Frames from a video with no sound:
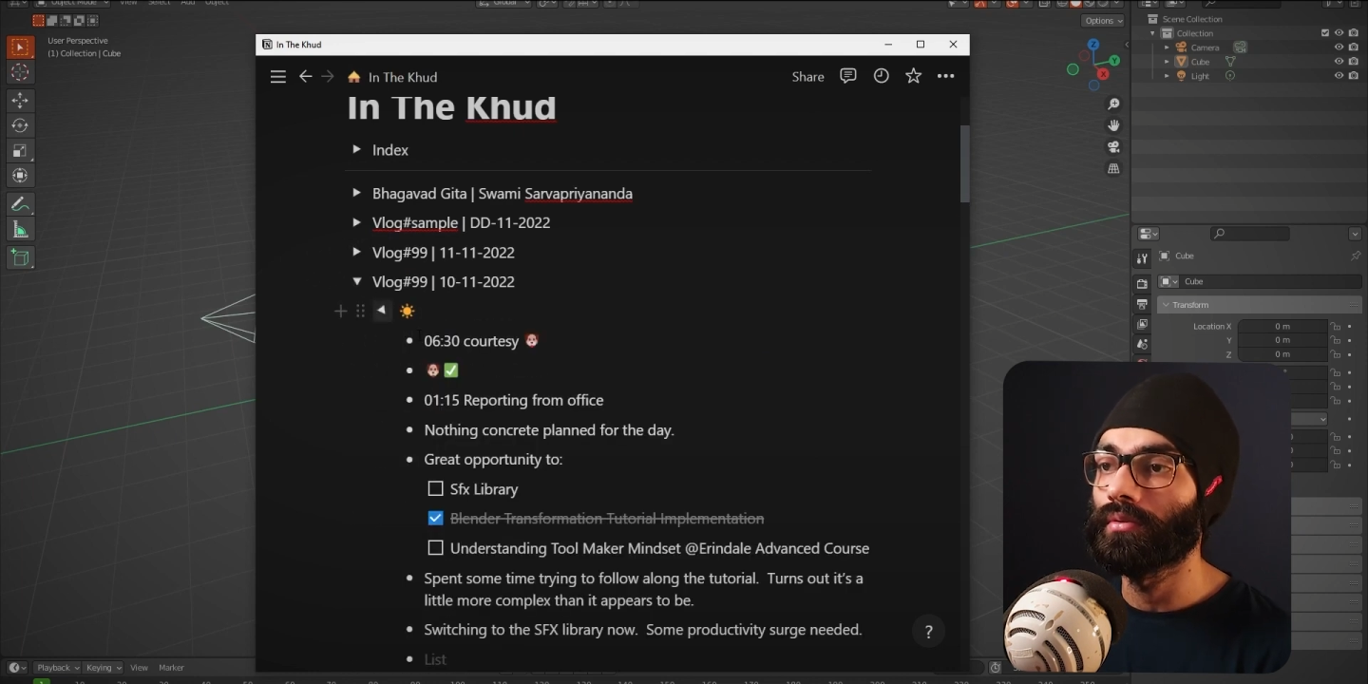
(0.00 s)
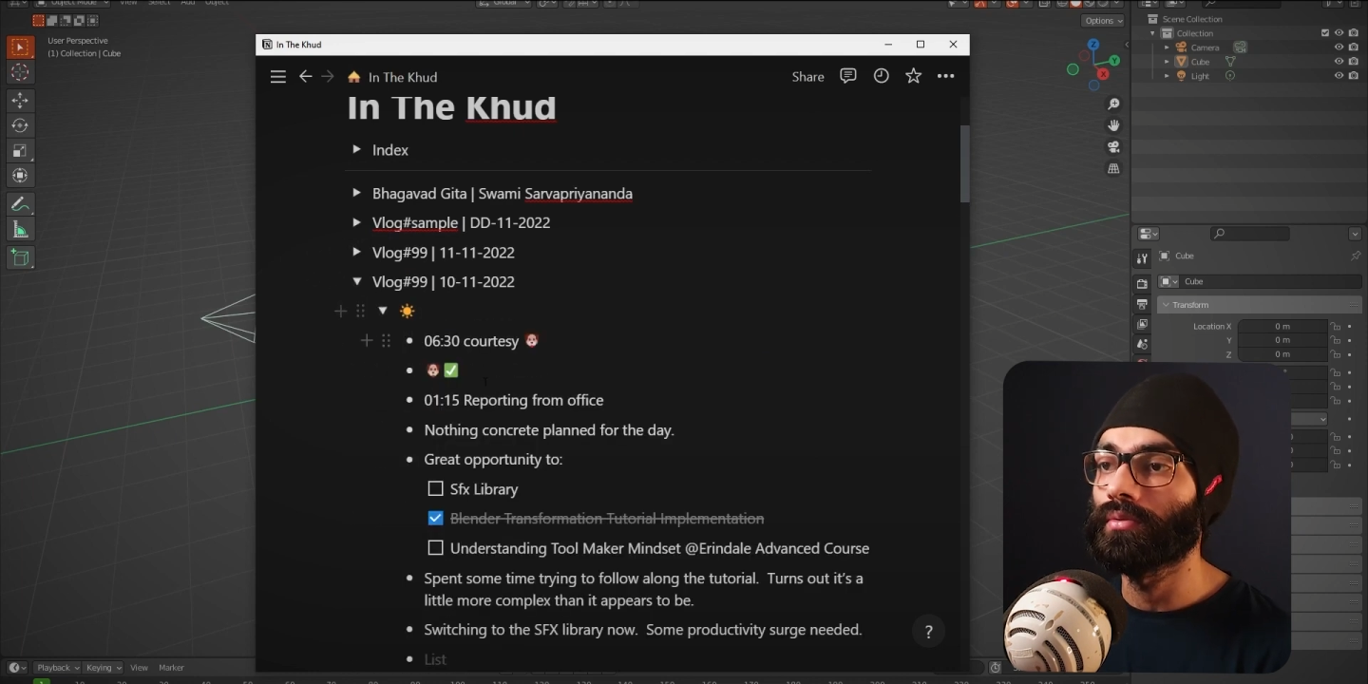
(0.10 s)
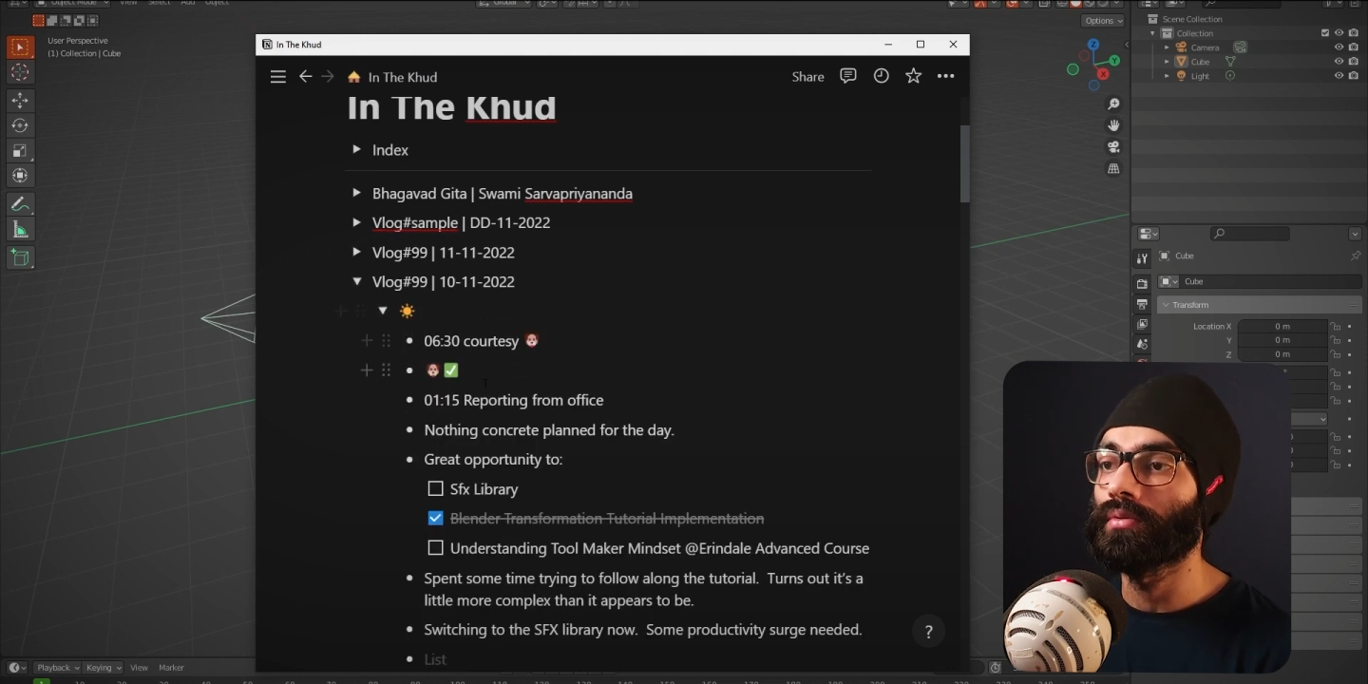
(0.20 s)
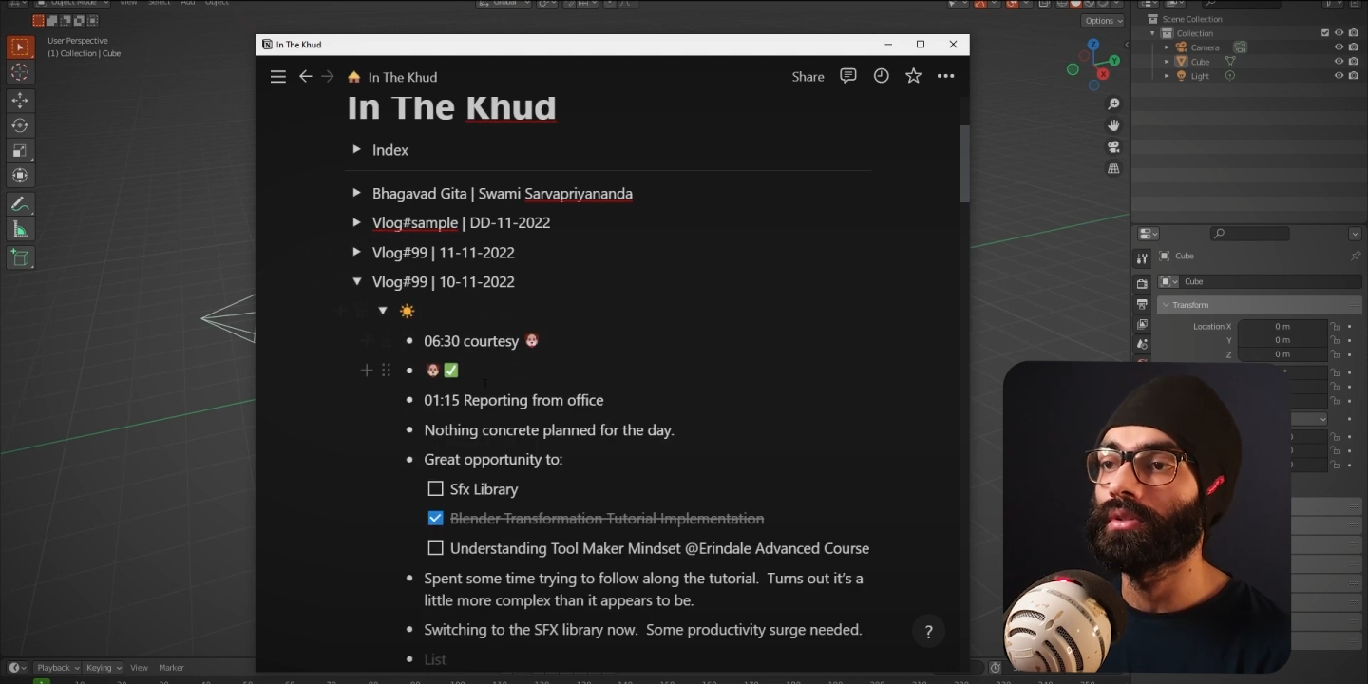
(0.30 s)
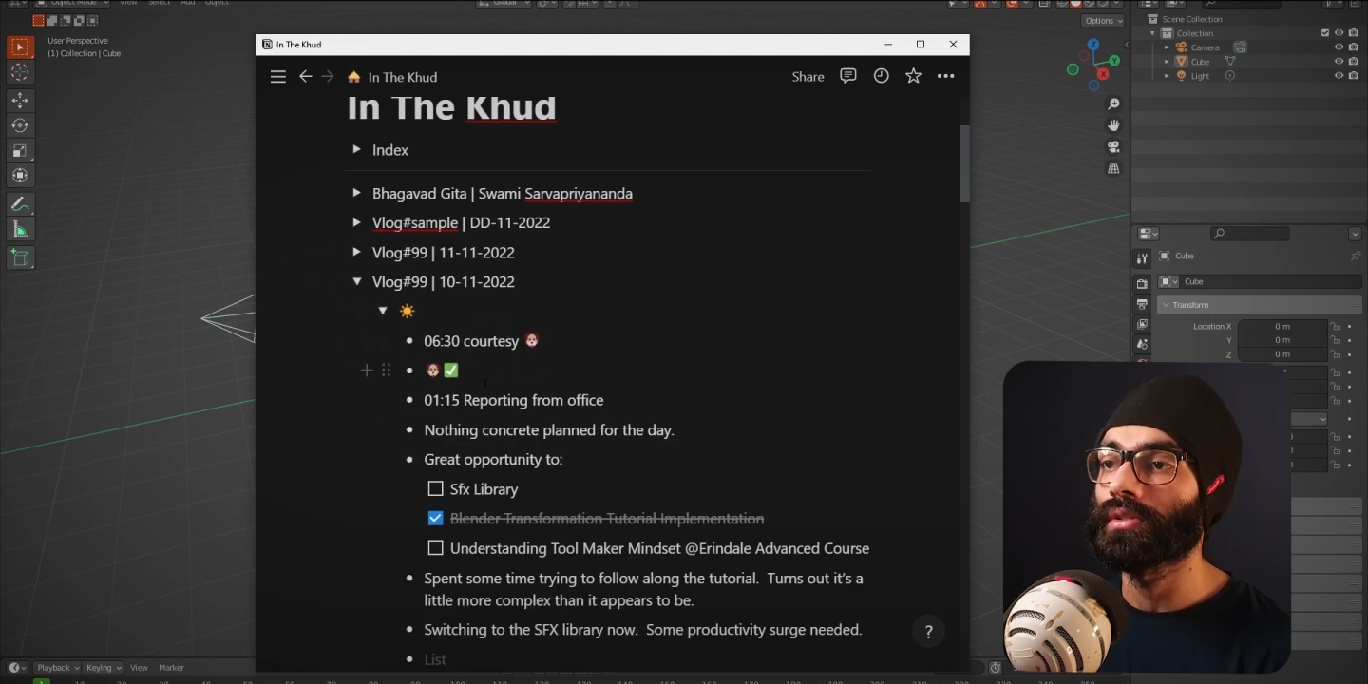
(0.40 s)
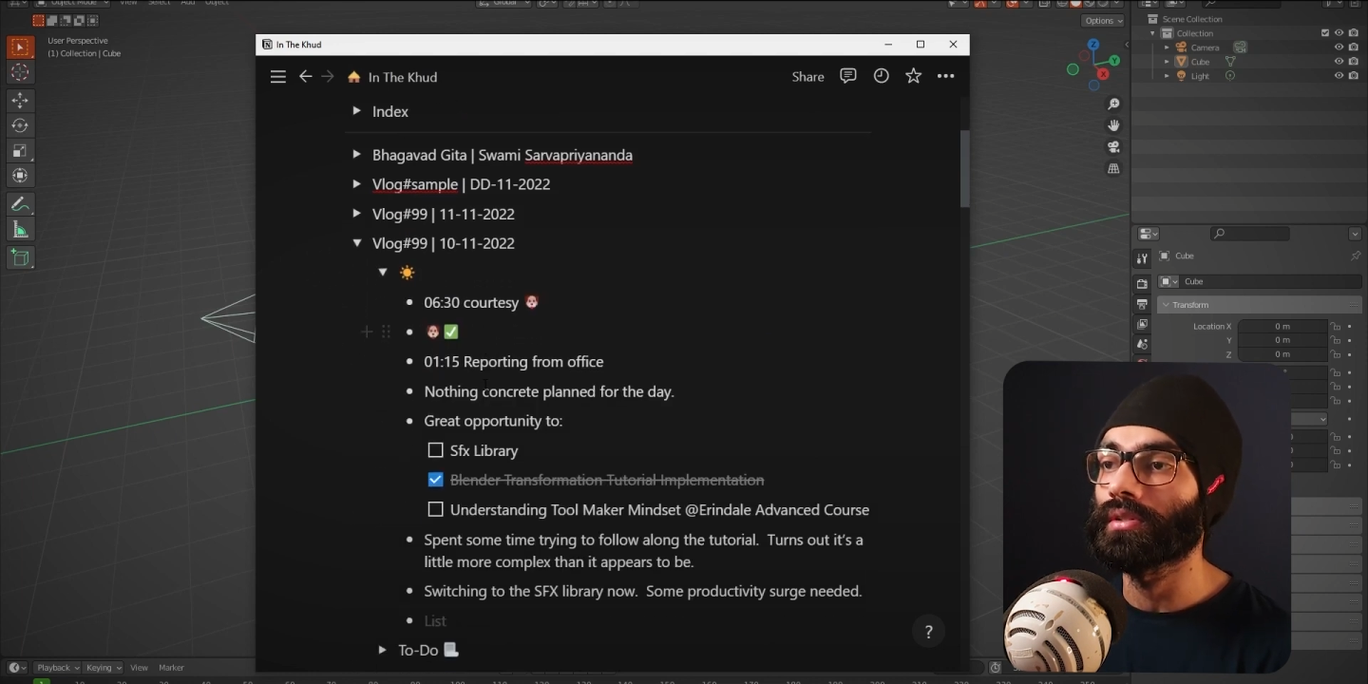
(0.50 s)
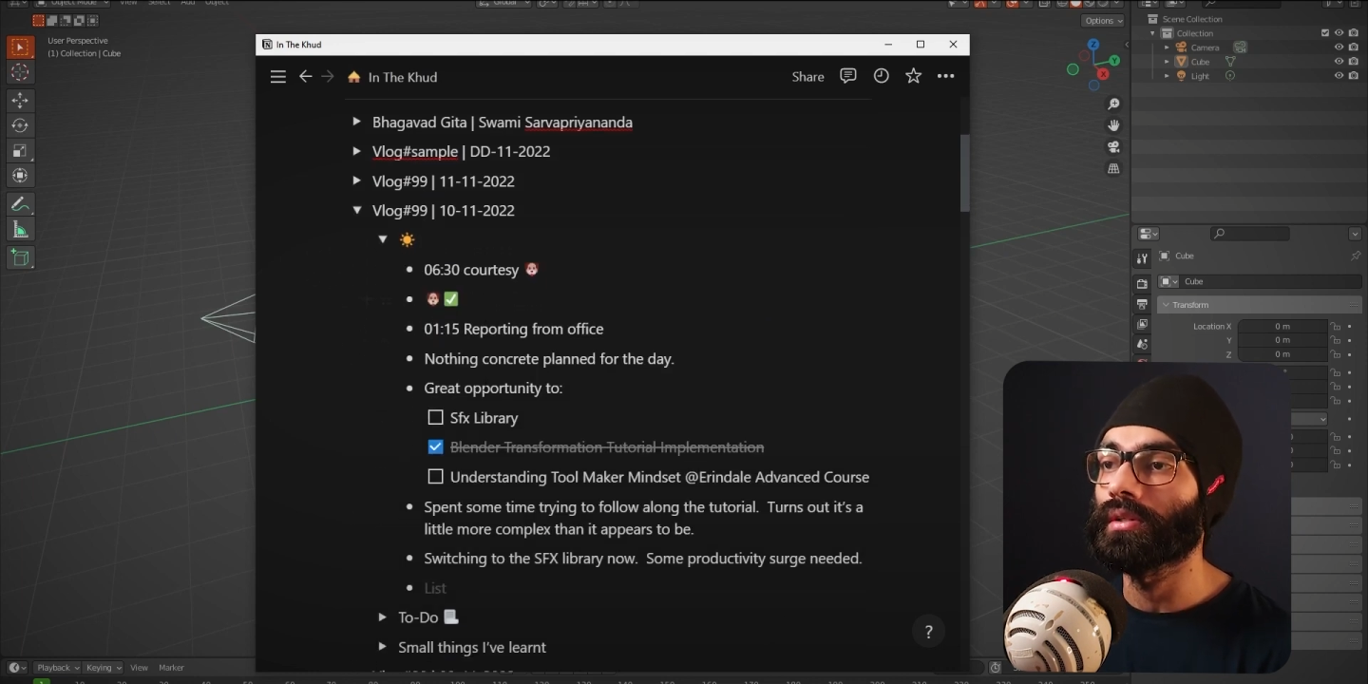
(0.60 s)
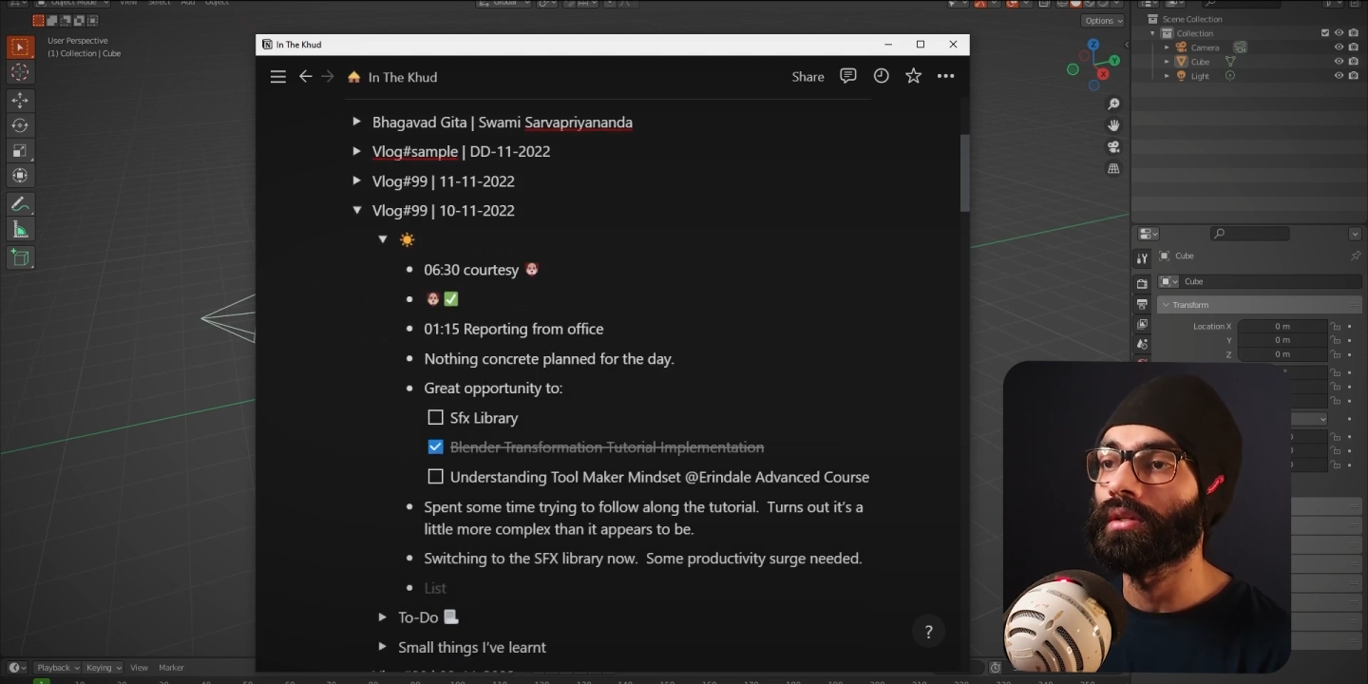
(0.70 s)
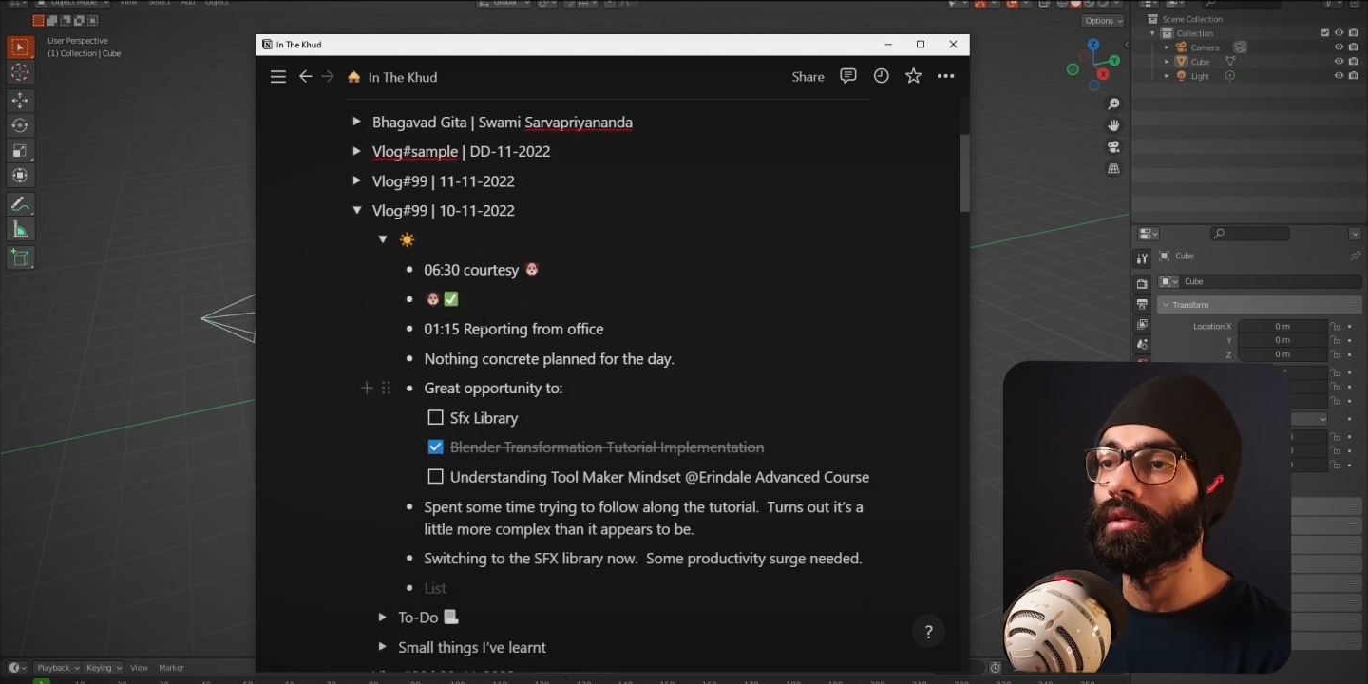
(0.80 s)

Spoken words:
do yesterday.